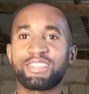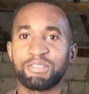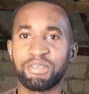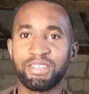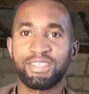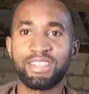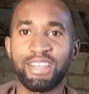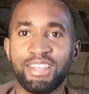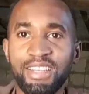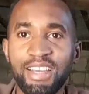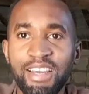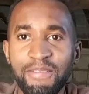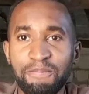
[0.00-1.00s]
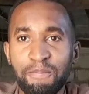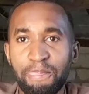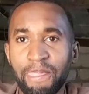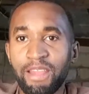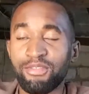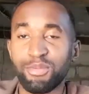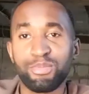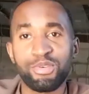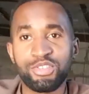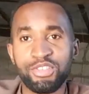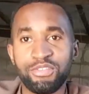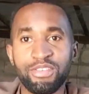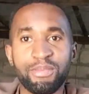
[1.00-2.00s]
You understand? Every
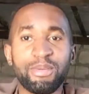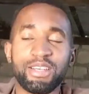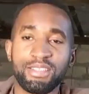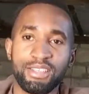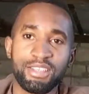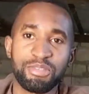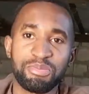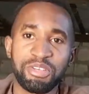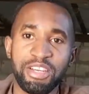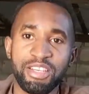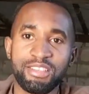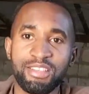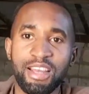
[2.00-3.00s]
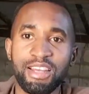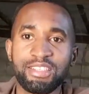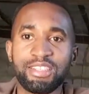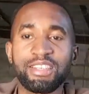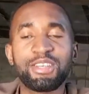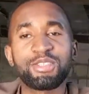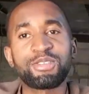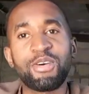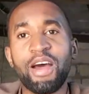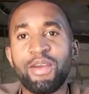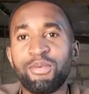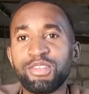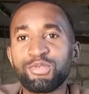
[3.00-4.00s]
poultry farmer has experienced that. So
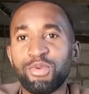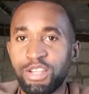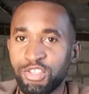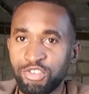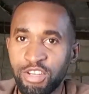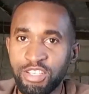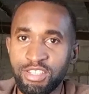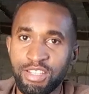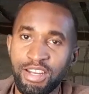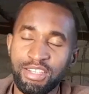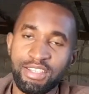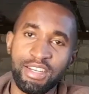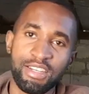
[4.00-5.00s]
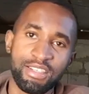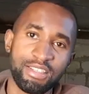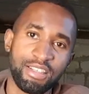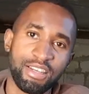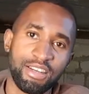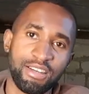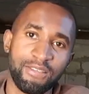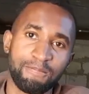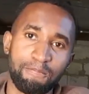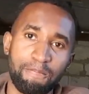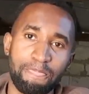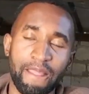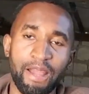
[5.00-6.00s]
I want to address that, and
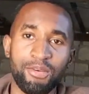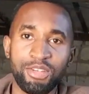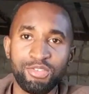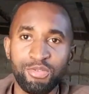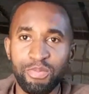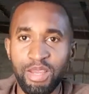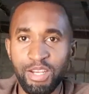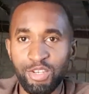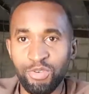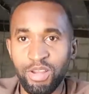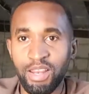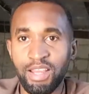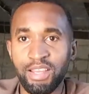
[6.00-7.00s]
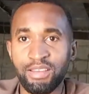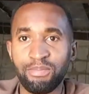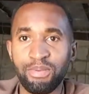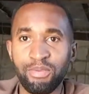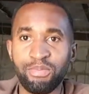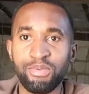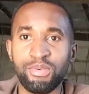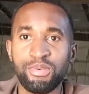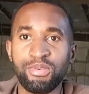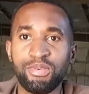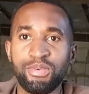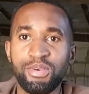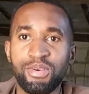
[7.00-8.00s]
I want to make sure like
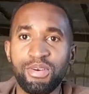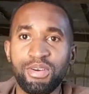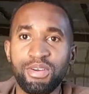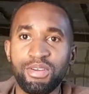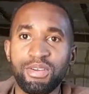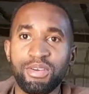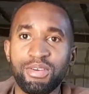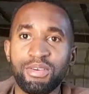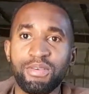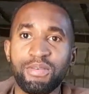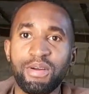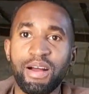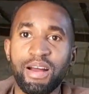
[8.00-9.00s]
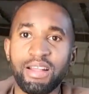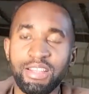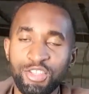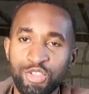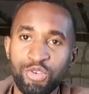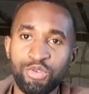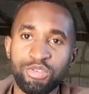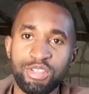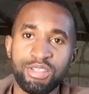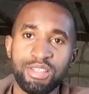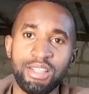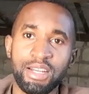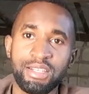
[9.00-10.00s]
people reduce
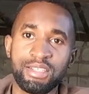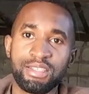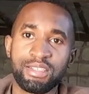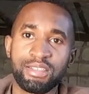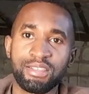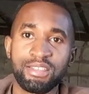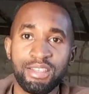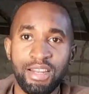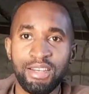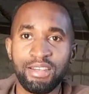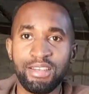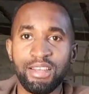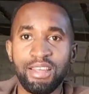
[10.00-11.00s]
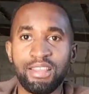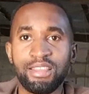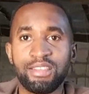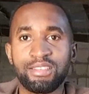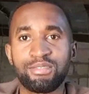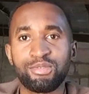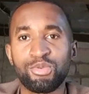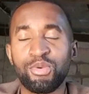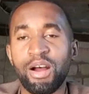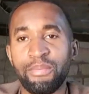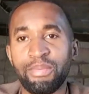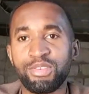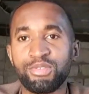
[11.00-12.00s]
that sudden death to
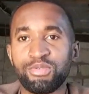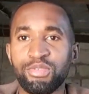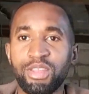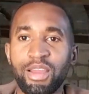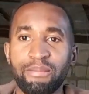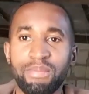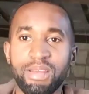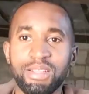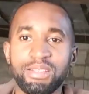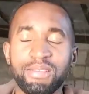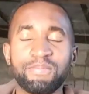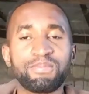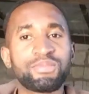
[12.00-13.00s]
happen to their beds.